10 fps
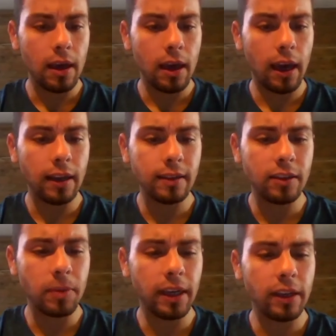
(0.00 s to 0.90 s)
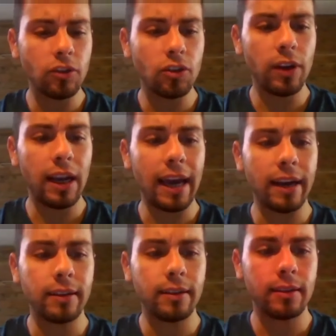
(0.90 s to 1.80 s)
And as you begin to
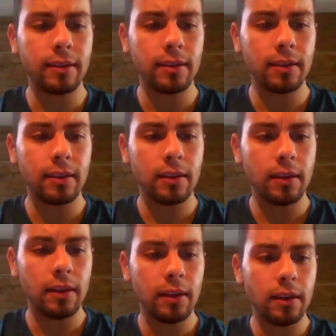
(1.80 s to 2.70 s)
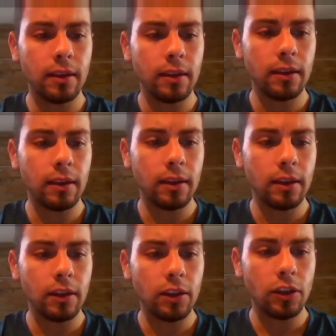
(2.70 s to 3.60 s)
relax
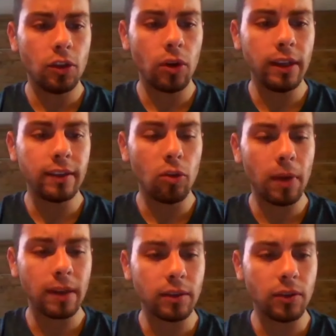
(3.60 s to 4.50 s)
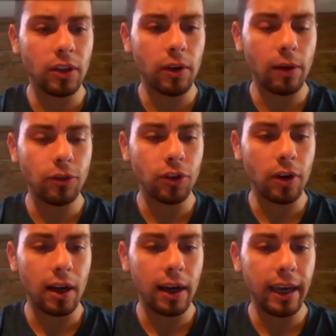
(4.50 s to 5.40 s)
your little muscles around your
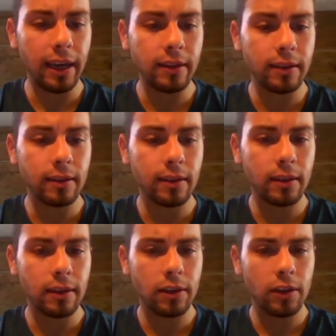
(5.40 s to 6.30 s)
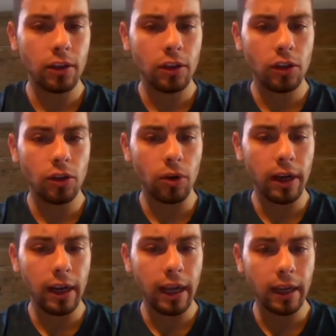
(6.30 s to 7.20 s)
eyes, your
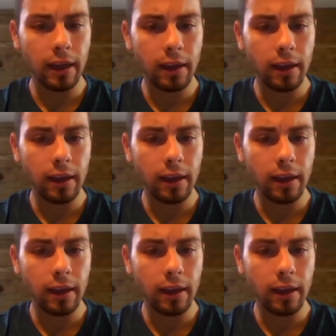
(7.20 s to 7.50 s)
neck,